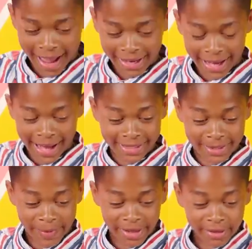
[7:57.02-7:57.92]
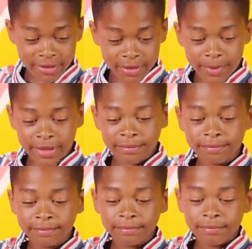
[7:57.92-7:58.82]
I hate tomatoes, but
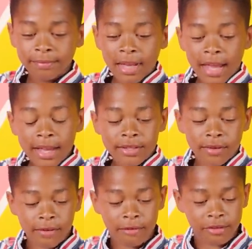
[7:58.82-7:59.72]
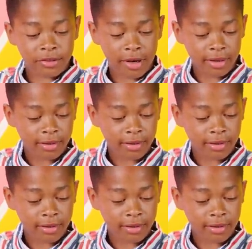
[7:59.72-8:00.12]
I guess I'll give it a try.